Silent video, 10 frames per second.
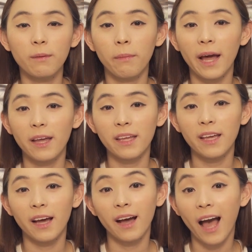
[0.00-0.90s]
want to buy
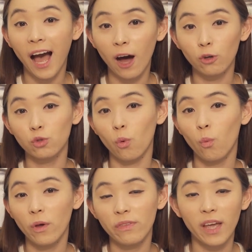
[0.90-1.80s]
a house
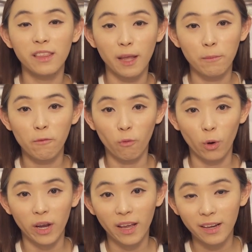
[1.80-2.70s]
with a number
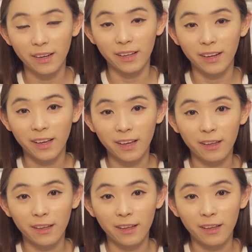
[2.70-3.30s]
4 in it.